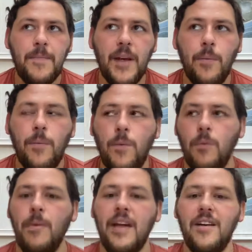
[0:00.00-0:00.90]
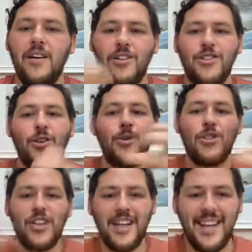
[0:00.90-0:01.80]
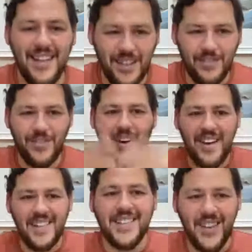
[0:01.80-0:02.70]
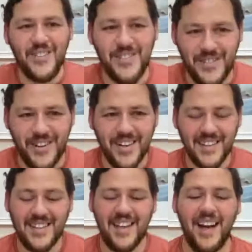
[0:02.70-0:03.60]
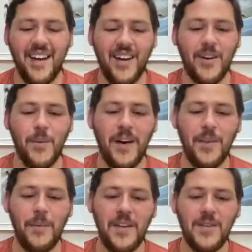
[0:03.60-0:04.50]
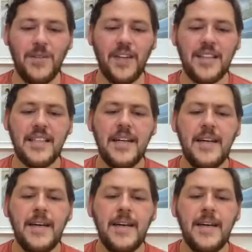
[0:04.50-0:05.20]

it will be a socially devised construct and a way that we do things.